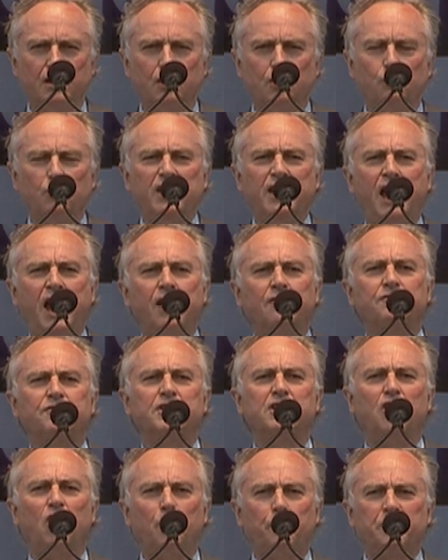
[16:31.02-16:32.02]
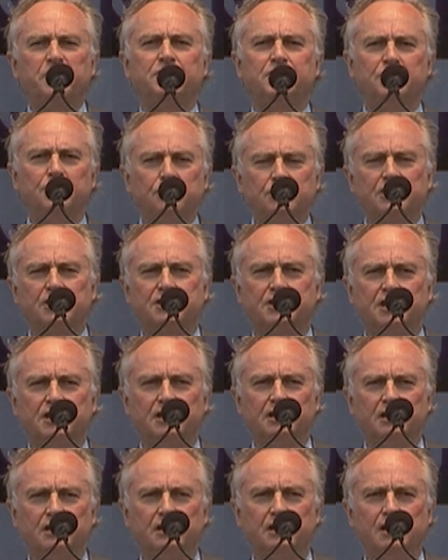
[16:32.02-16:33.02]
we have the
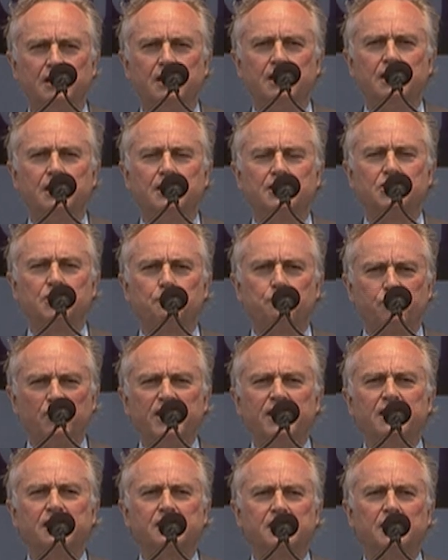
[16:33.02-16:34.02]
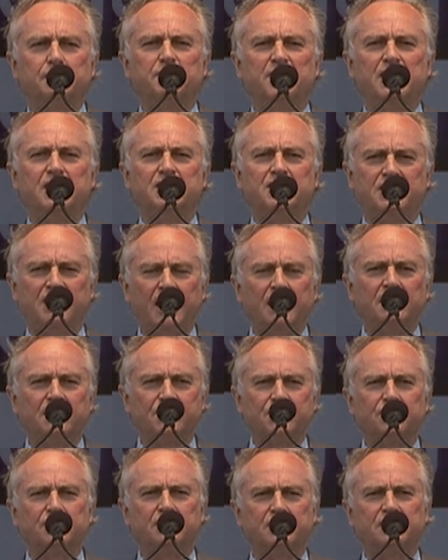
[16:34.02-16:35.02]
opportunity to bring some
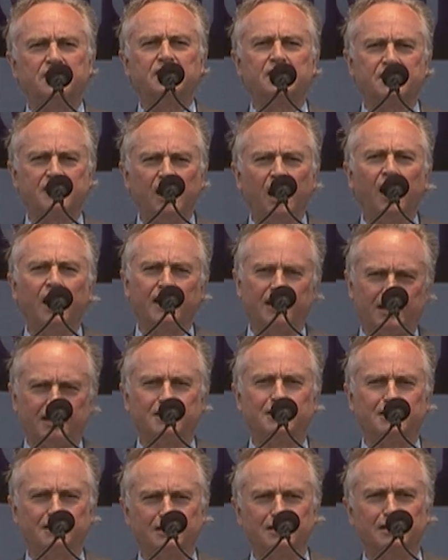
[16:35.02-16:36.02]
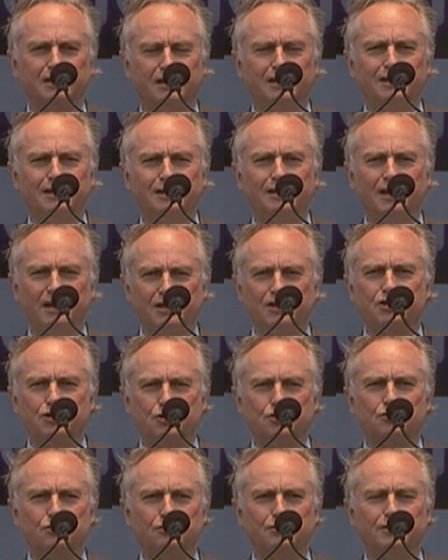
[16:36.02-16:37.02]
intelligent design
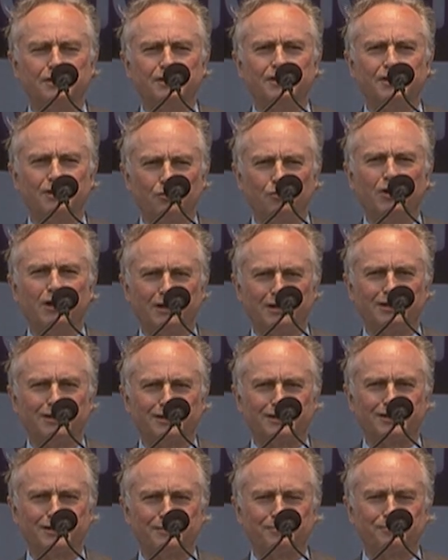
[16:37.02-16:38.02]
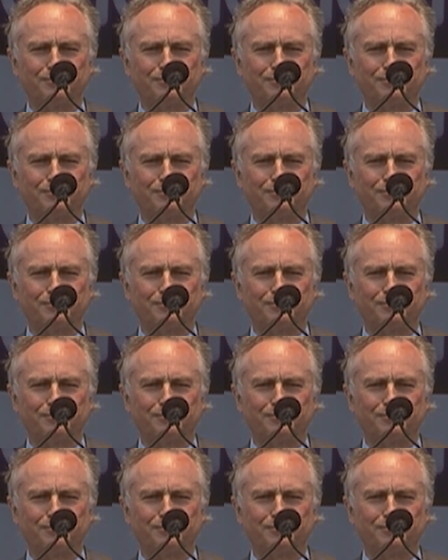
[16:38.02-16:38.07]
into the world.